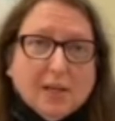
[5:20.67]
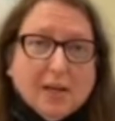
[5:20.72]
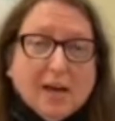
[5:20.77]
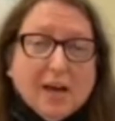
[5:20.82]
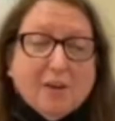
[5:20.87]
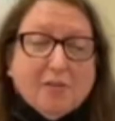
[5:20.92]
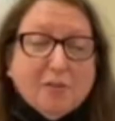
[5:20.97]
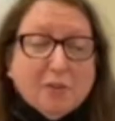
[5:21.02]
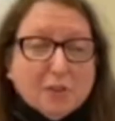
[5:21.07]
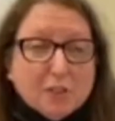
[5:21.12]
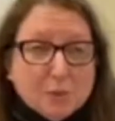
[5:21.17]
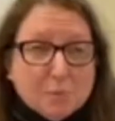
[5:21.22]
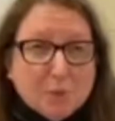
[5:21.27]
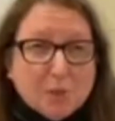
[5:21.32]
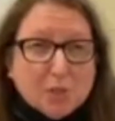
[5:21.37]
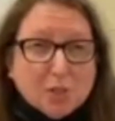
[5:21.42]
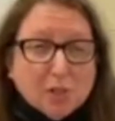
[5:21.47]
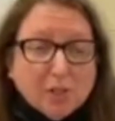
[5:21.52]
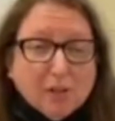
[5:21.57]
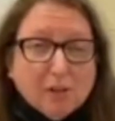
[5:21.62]
I feel
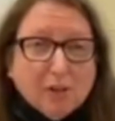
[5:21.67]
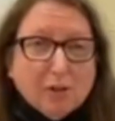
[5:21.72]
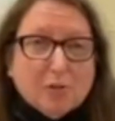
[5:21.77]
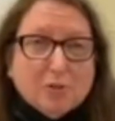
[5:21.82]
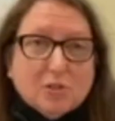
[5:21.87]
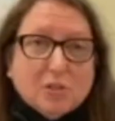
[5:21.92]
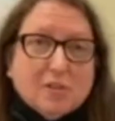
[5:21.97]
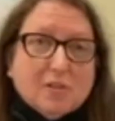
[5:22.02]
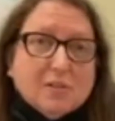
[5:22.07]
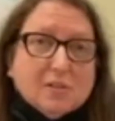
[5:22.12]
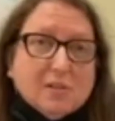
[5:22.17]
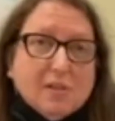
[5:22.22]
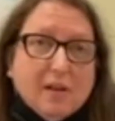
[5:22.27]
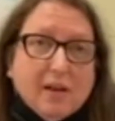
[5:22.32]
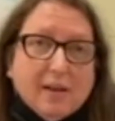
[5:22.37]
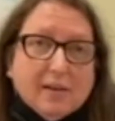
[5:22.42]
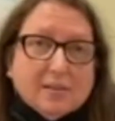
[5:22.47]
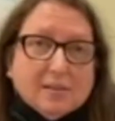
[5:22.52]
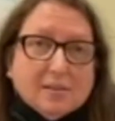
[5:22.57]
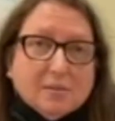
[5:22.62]
especially close to this
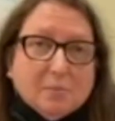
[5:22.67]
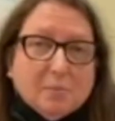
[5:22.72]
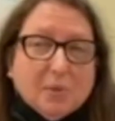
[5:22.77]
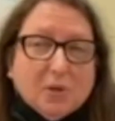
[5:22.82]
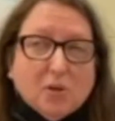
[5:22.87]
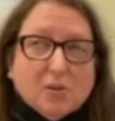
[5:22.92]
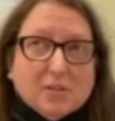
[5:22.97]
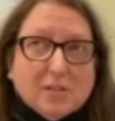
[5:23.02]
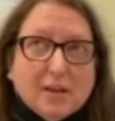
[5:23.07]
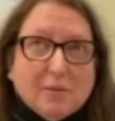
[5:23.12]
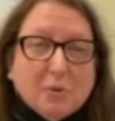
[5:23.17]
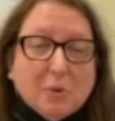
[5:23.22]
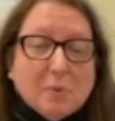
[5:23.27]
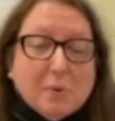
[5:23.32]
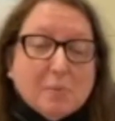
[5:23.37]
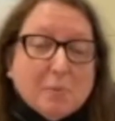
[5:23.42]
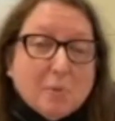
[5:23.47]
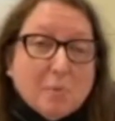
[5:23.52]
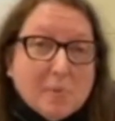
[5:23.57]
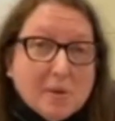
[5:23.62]
class because I
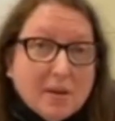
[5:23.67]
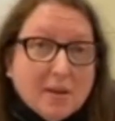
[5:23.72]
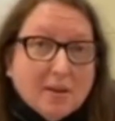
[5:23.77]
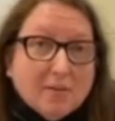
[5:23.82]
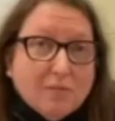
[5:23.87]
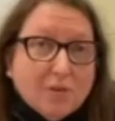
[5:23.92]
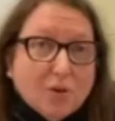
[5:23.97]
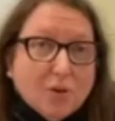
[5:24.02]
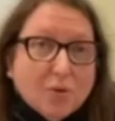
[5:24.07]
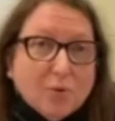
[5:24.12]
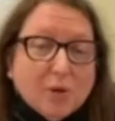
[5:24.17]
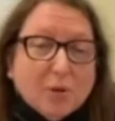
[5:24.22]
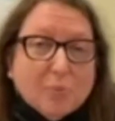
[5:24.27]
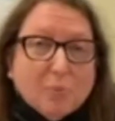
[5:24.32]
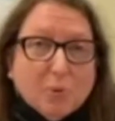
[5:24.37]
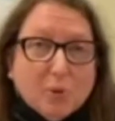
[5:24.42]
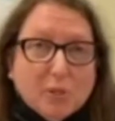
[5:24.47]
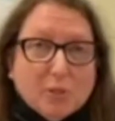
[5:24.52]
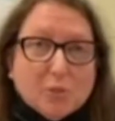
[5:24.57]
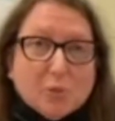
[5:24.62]
remember many of you in
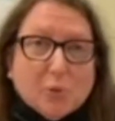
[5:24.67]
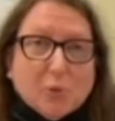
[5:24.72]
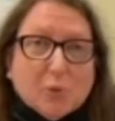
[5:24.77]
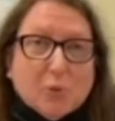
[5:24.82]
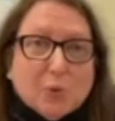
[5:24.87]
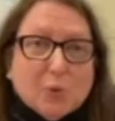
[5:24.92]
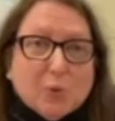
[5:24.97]
preschool